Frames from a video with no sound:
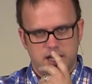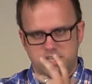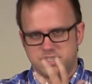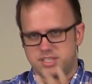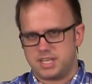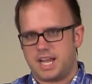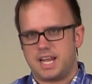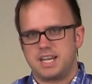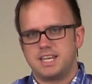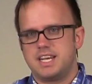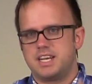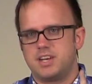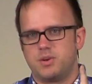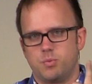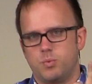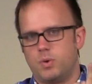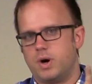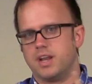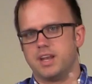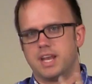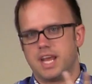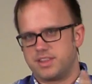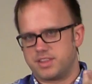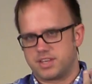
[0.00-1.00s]
He said, I needed
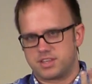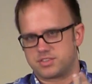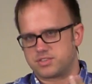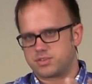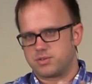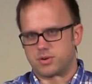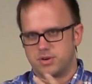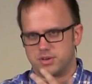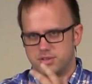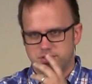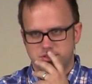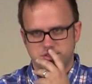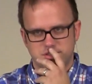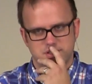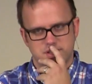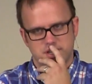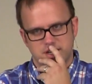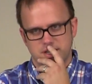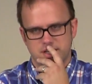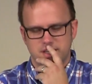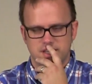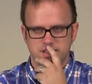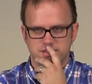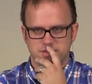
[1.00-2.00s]
one ethics course
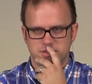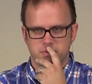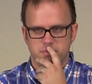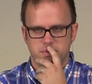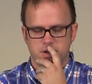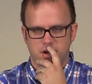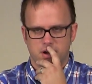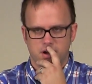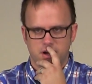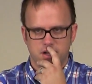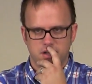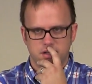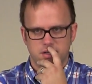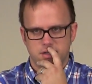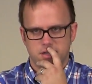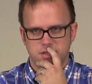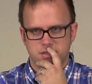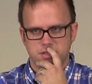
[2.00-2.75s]
in seminary.